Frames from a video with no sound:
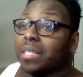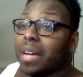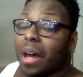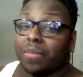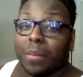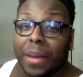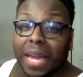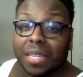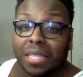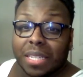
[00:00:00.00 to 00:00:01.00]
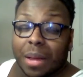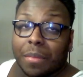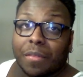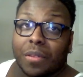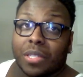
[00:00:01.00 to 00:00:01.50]
off the bat just
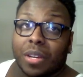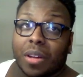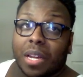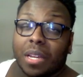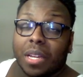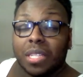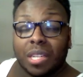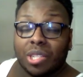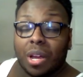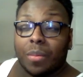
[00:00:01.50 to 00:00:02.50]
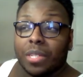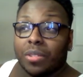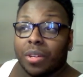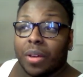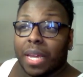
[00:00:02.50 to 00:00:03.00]
coming for Joy. So, Joy, what you
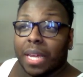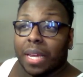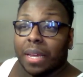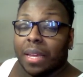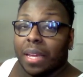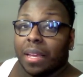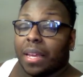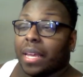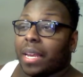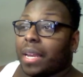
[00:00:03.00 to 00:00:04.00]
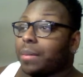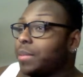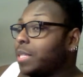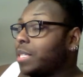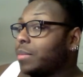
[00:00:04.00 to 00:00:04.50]
doing here?
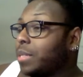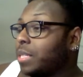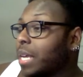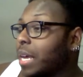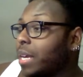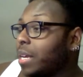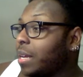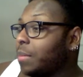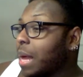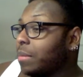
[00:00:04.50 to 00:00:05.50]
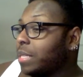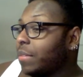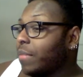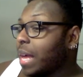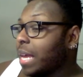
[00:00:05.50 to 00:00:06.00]
And she was just like, I was
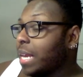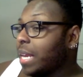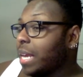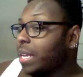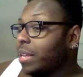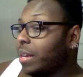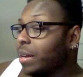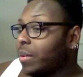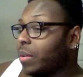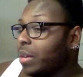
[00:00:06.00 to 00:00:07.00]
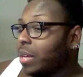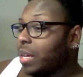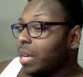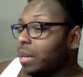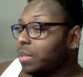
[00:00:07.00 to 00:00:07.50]
invited, and you know,
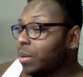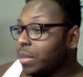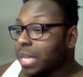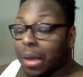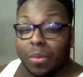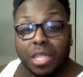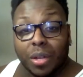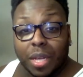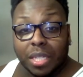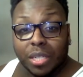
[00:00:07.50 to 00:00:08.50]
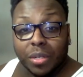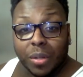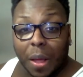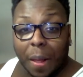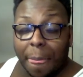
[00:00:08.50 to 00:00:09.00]
so it was like, what's your issue?
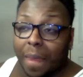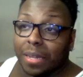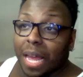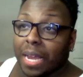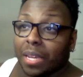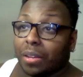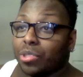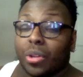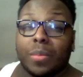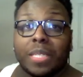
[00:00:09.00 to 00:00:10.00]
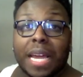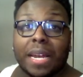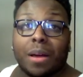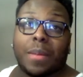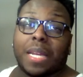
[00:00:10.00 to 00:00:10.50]
Like, you know, Trina was
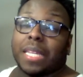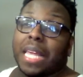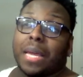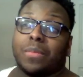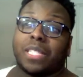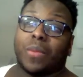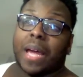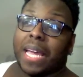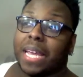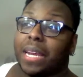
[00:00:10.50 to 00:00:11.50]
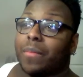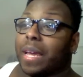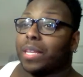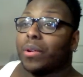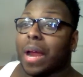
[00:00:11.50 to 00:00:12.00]
hating on me. The thing was swayed
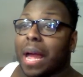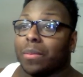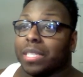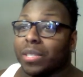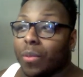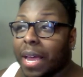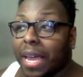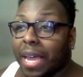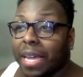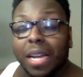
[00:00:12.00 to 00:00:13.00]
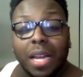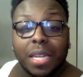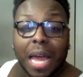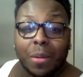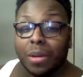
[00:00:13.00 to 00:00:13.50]
anyway. The crowd was swayed.
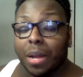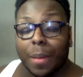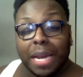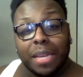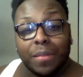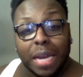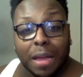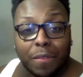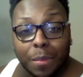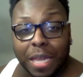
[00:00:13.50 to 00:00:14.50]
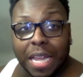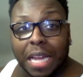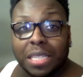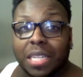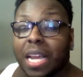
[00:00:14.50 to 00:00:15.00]
Like, when nobody even there for me,
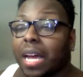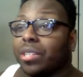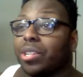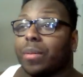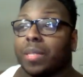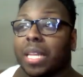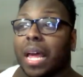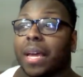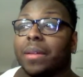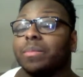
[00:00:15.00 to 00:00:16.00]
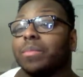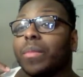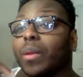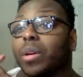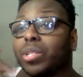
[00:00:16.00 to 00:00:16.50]
got to y'all. Joe was like,
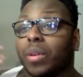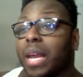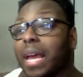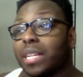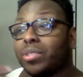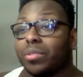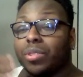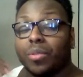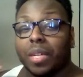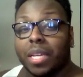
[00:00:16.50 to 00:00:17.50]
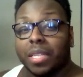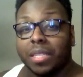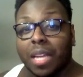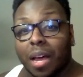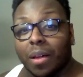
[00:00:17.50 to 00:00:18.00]
well, Trina asked you to do another
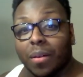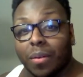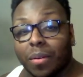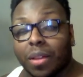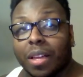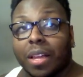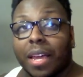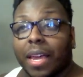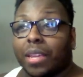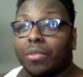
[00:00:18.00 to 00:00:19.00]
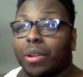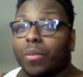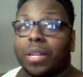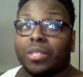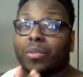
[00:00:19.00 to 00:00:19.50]
song, and you didn't
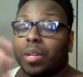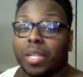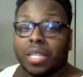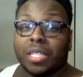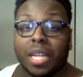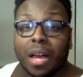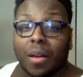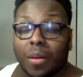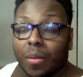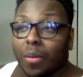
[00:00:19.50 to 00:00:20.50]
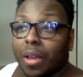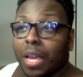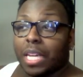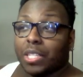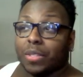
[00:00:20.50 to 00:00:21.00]
want to do another song.
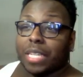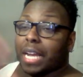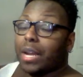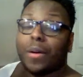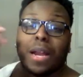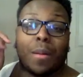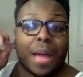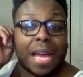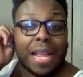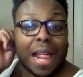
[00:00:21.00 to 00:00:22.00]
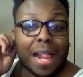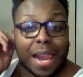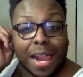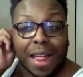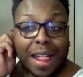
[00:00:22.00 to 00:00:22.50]
And she was like, no, it don't
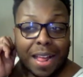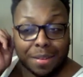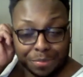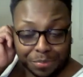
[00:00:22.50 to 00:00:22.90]
matter.